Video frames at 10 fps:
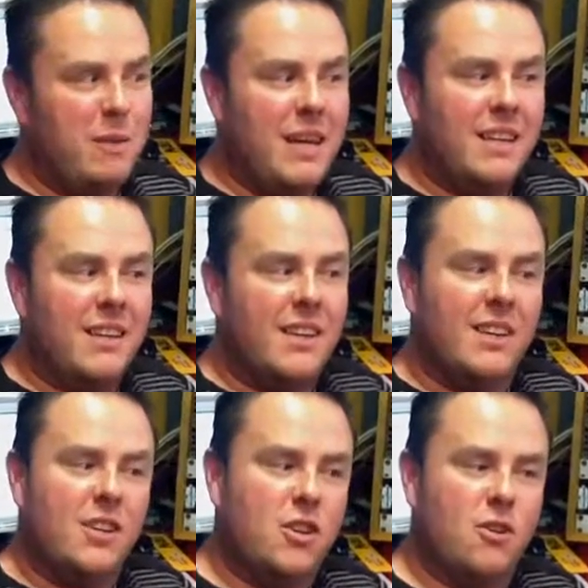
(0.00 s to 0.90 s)
bit
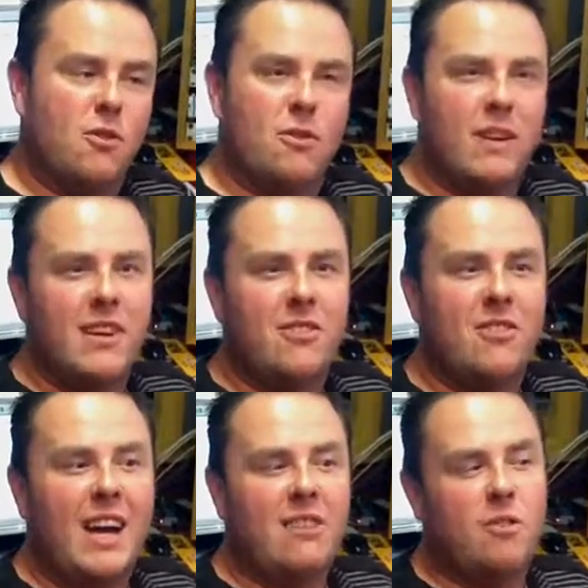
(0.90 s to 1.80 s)

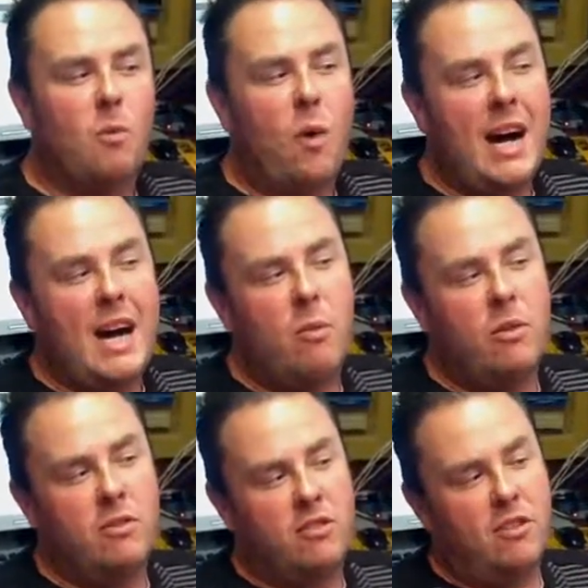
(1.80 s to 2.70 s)
curious as to why I
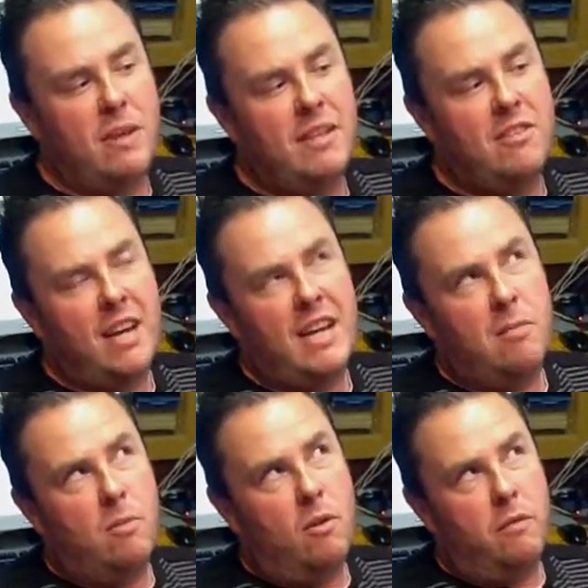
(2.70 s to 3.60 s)
want to
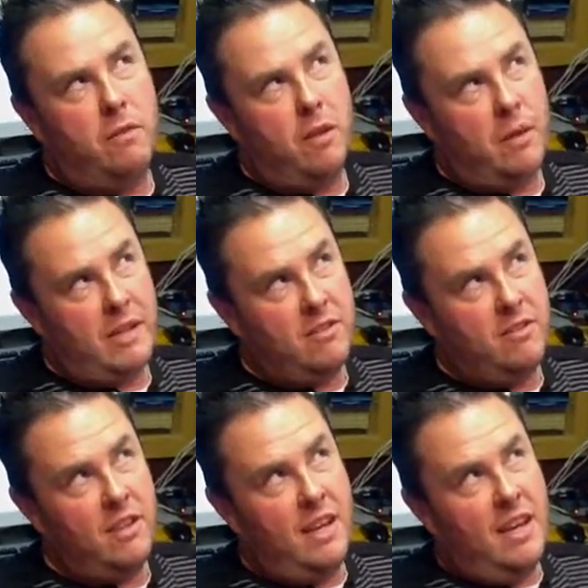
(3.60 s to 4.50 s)
intake more
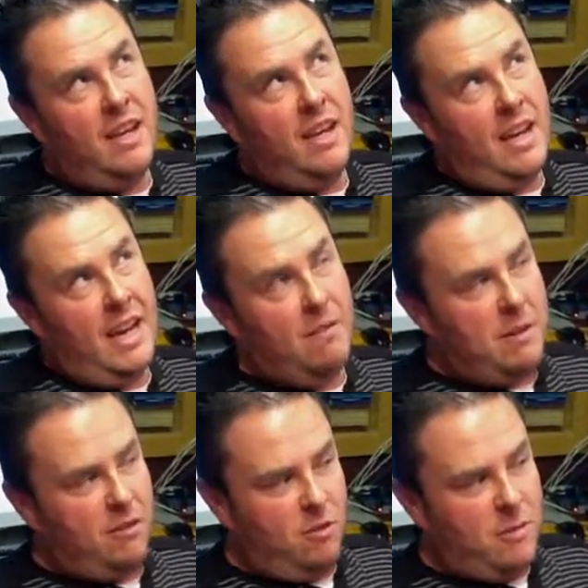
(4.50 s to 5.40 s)
fluids if
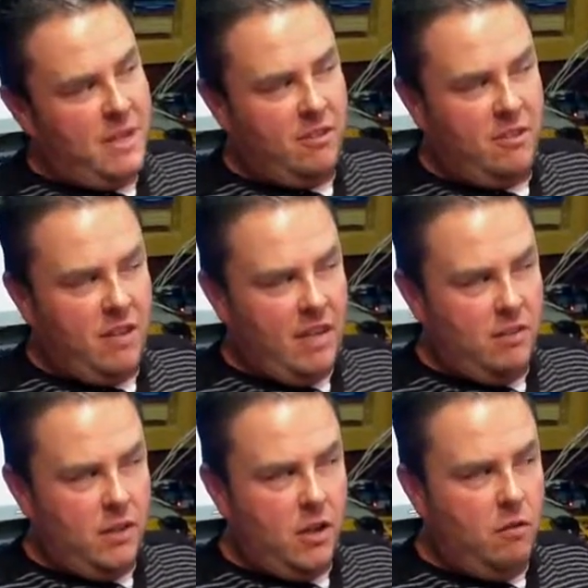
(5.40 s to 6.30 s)
my stomach is the size
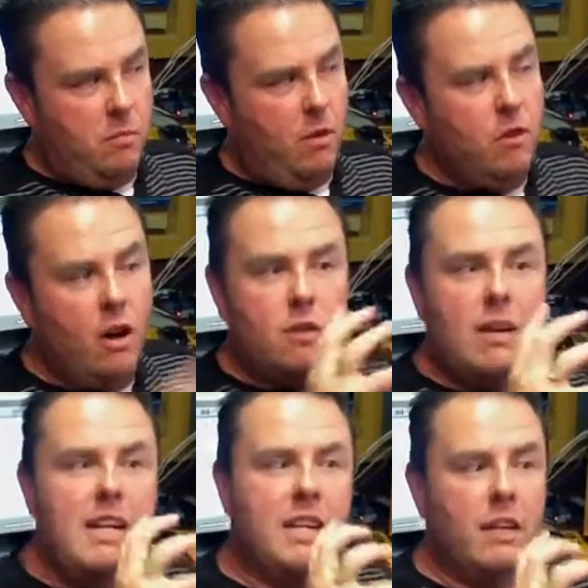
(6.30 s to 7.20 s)
of a golf ball. Not a
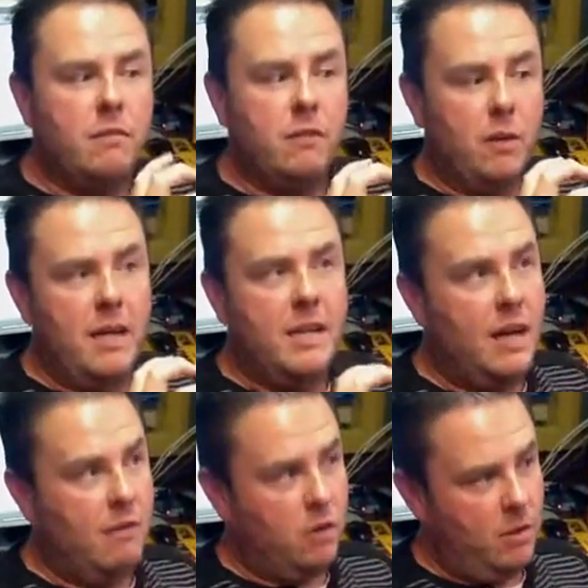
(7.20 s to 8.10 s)
great deal of fluid,
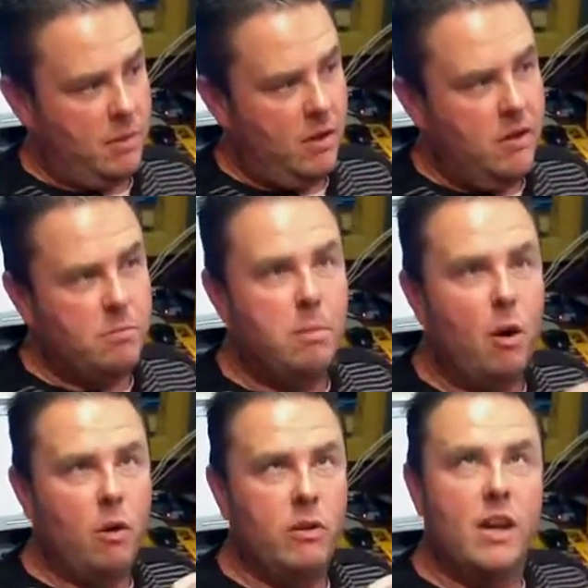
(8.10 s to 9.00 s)
I've got to be honest, but